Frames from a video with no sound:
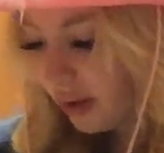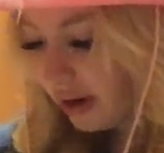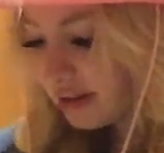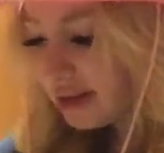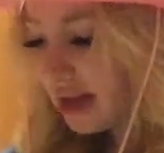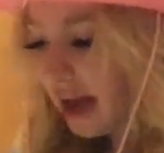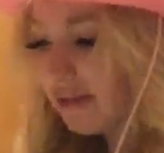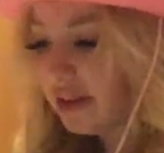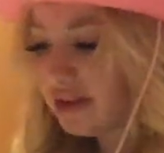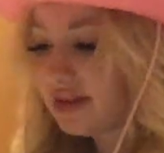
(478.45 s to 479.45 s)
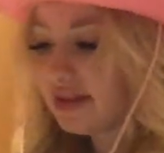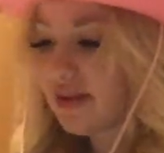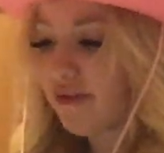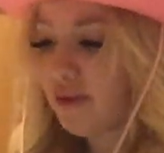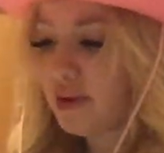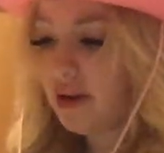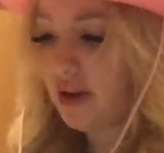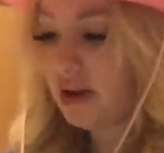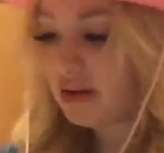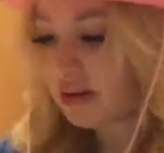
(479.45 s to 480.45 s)
No one else is having this except for me,
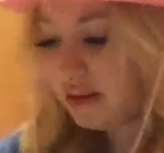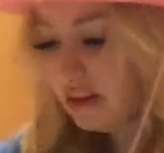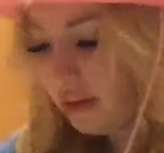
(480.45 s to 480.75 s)
guys.